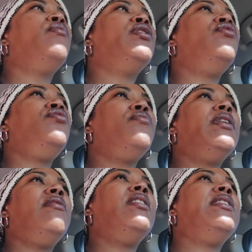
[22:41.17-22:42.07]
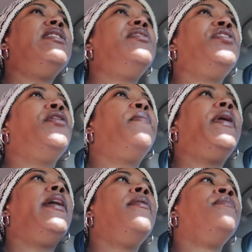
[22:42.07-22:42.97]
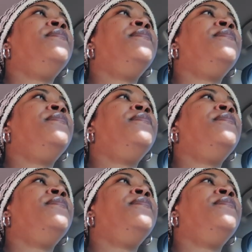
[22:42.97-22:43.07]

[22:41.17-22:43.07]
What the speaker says: want to do anything this year, but